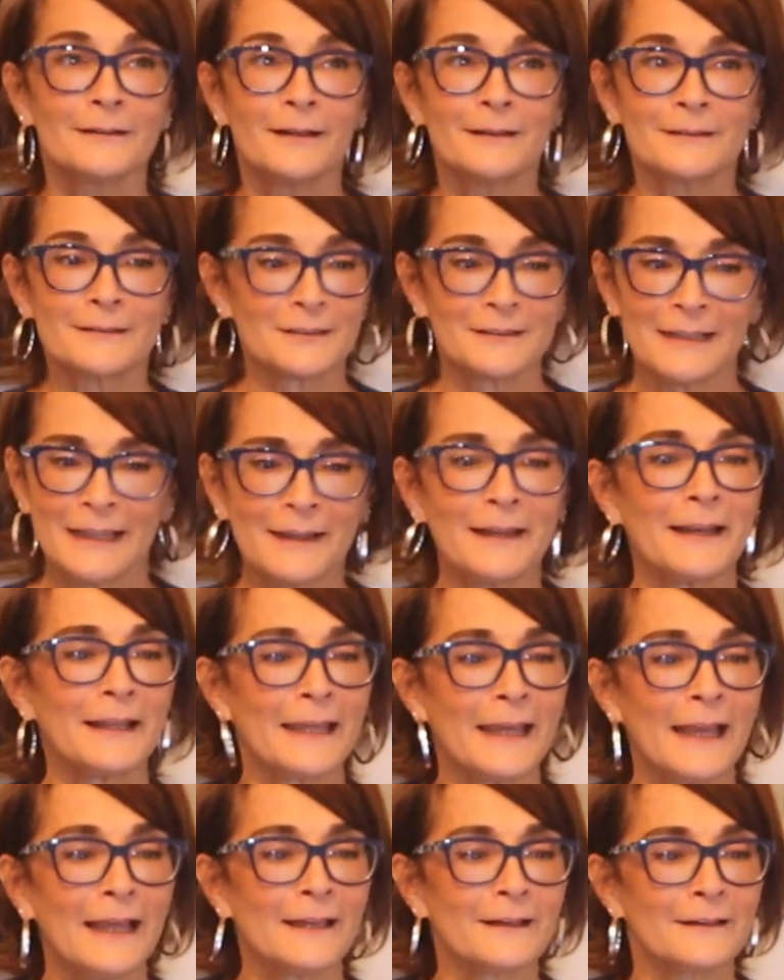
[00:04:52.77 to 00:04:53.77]
Say it
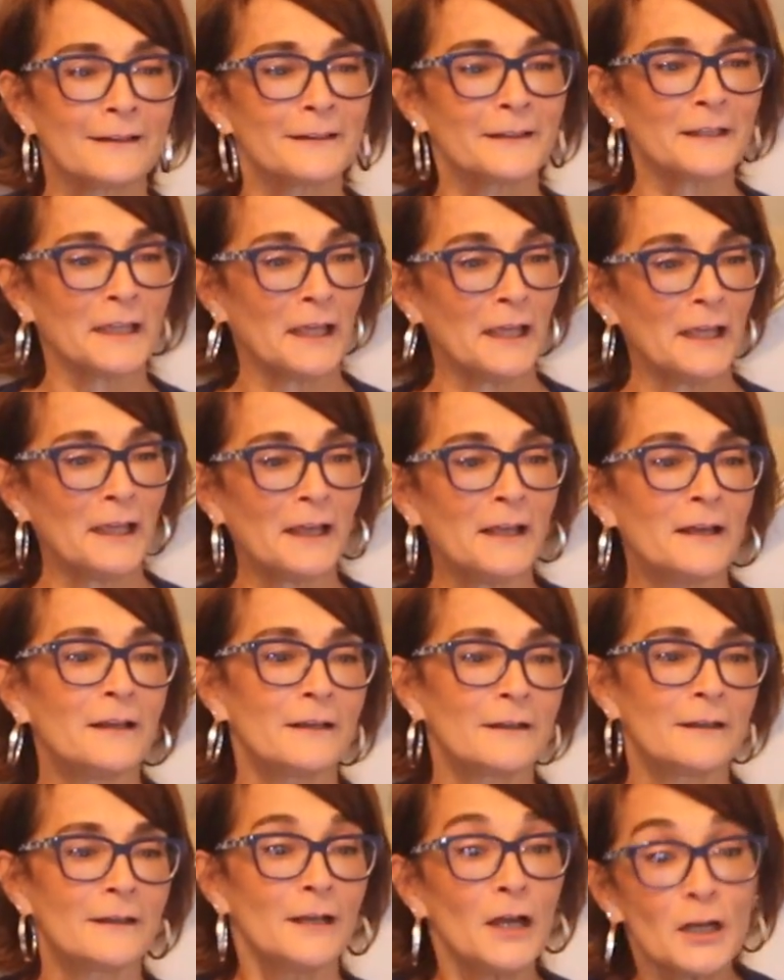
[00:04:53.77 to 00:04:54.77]
again. ¿Qué?
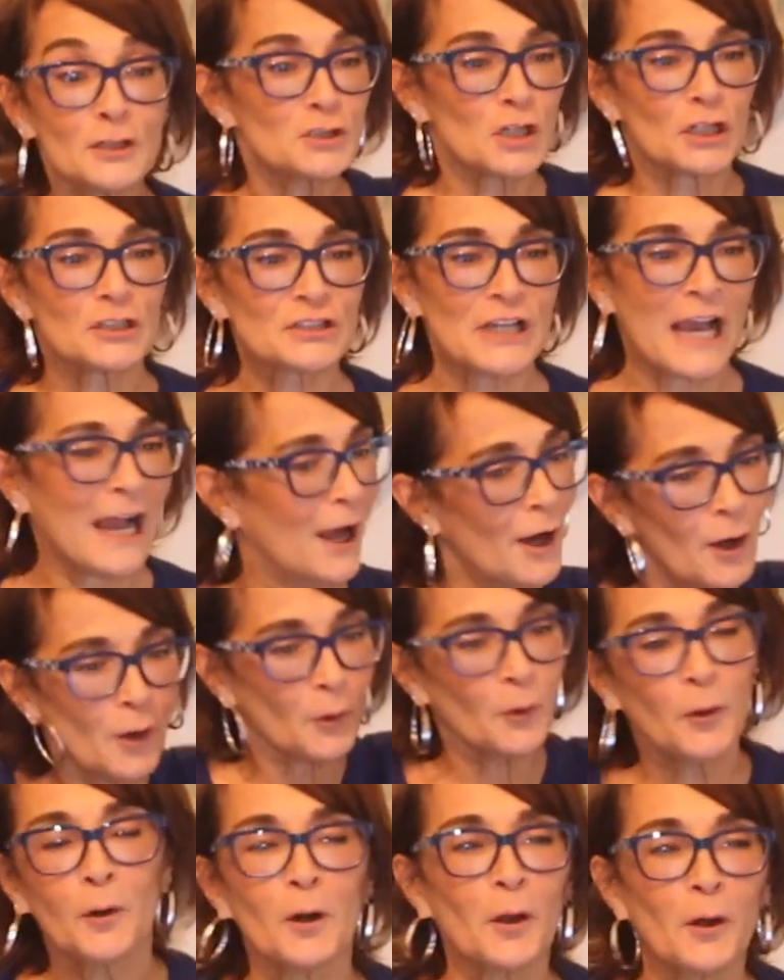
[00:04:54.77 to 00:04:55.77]
Chocha,
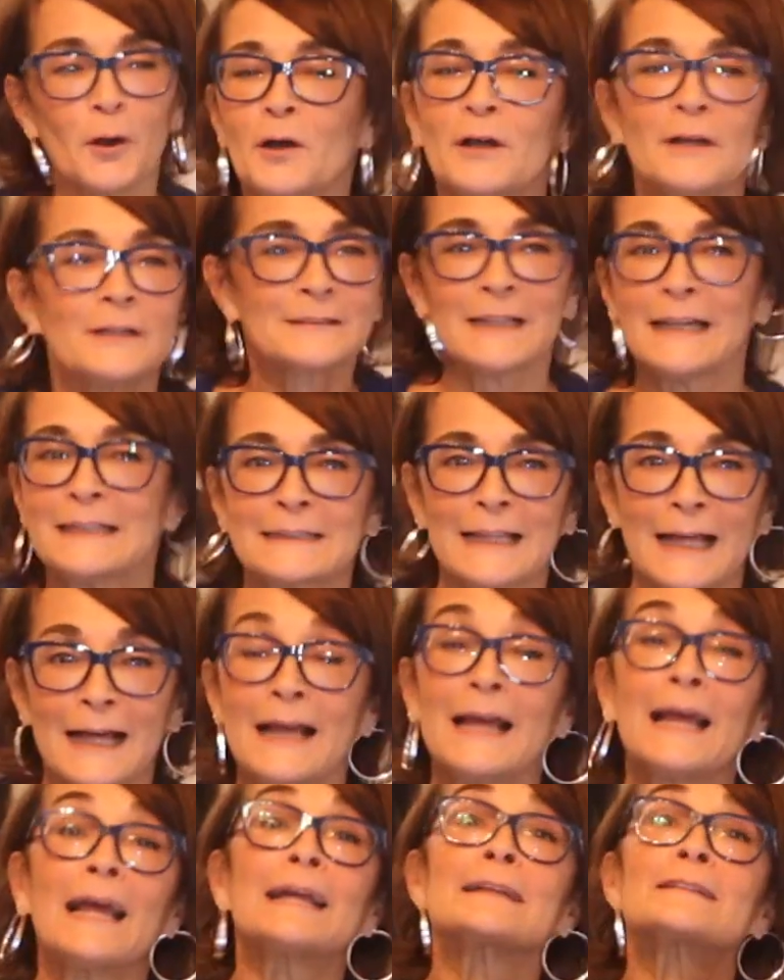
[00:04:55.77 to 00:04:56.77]
culo,
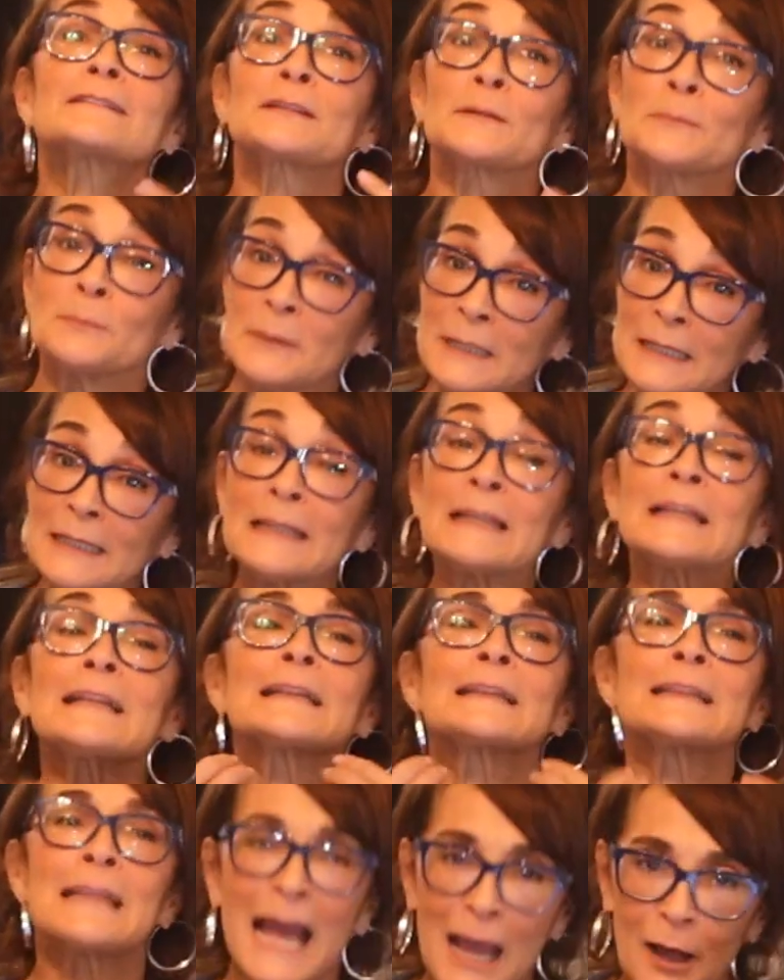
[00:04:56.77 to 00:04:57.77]
teta. And to
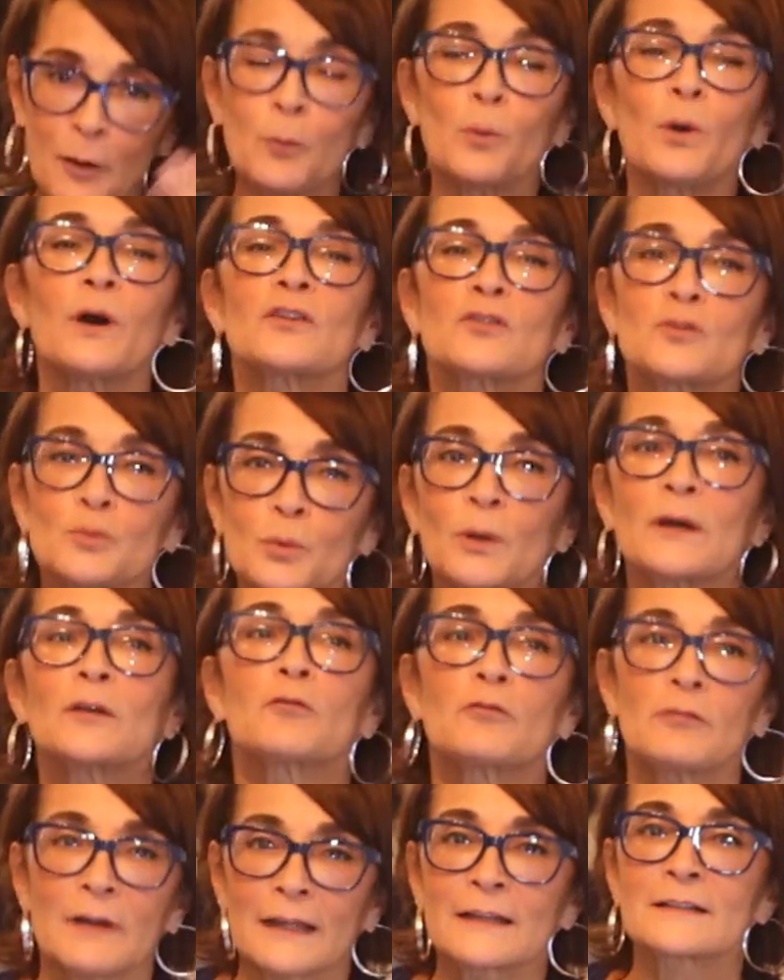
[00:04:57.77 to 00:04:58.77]
me, that was
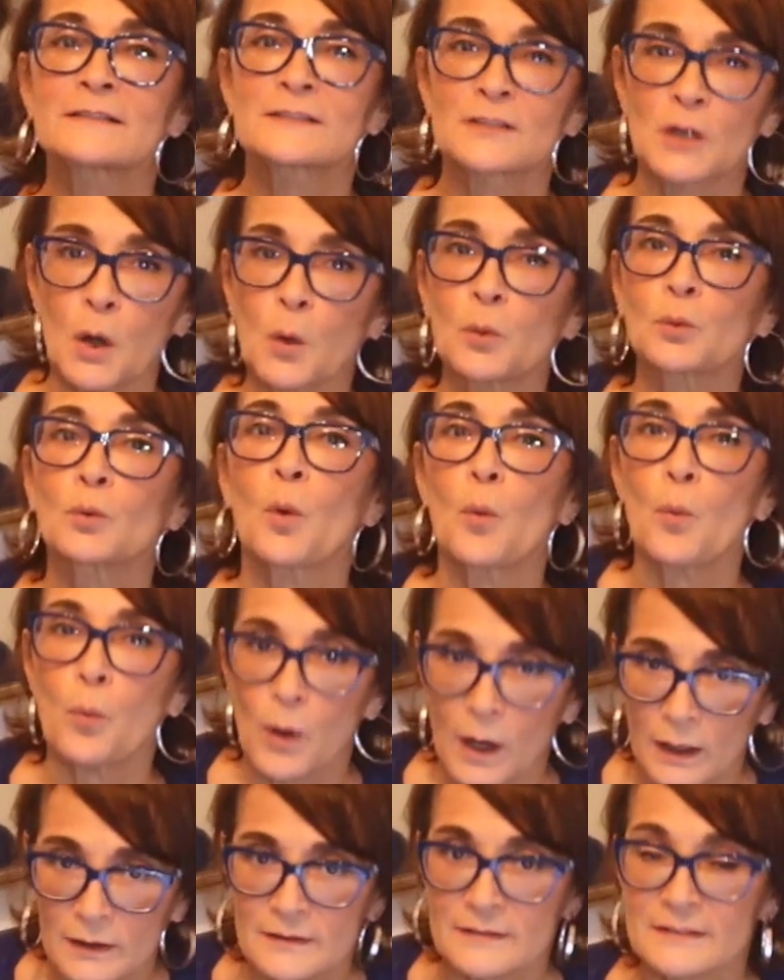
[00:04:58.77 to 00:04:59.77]
what reggaeton
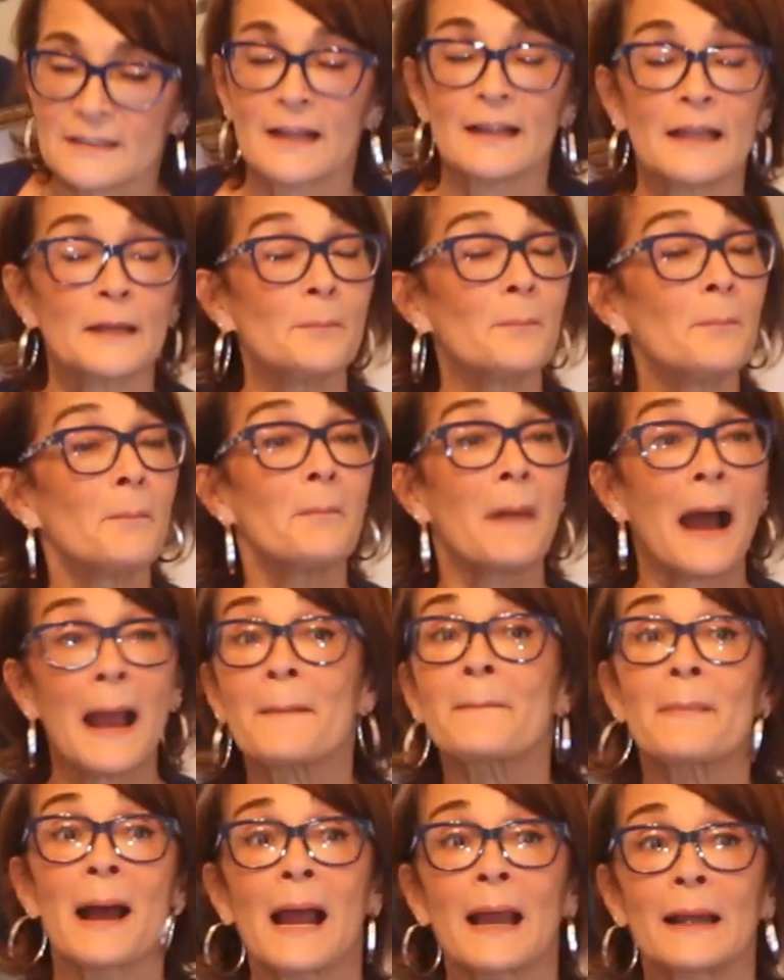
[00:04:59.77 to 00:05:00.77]
was in
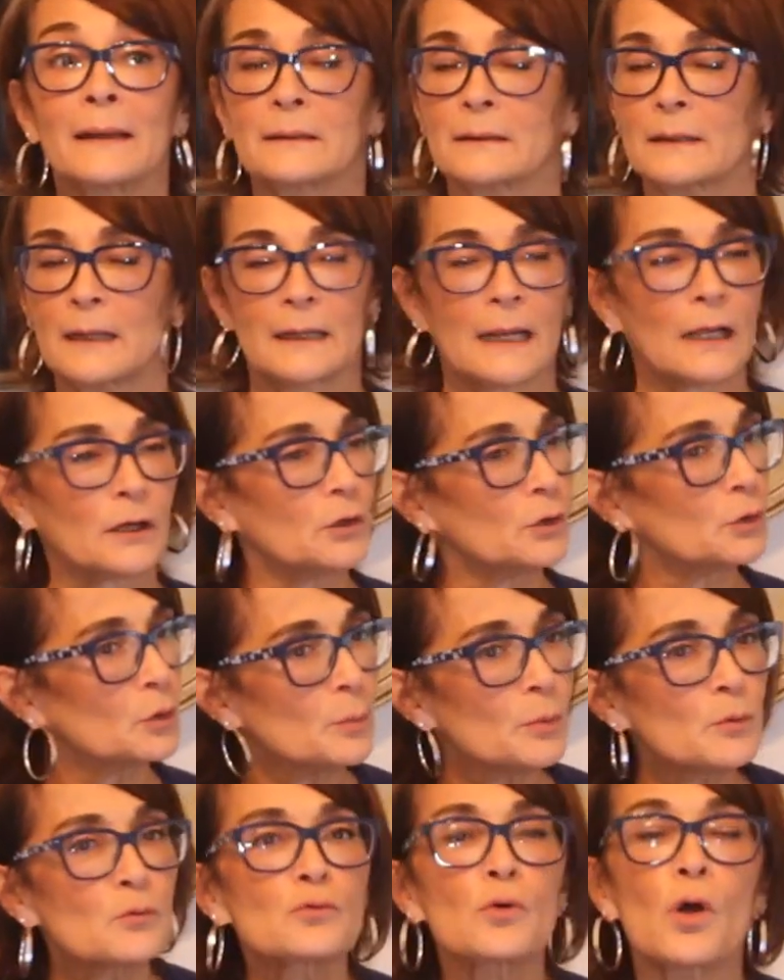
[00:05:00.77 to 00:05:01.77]
my mind. And I could
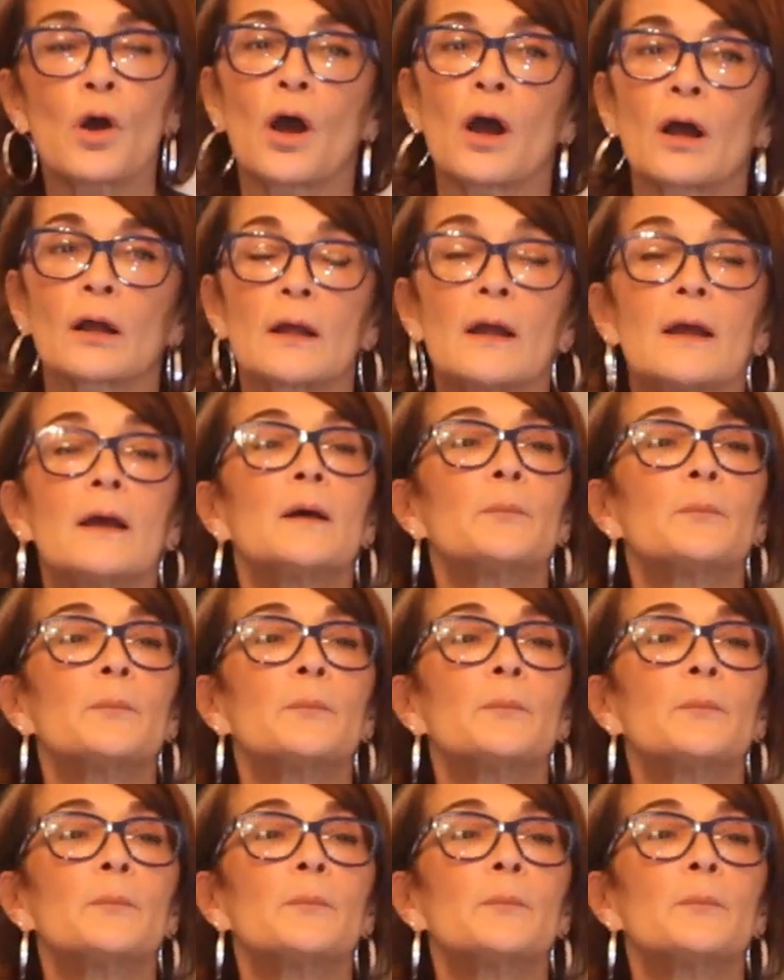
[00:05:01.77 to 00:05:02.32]
have been wrong.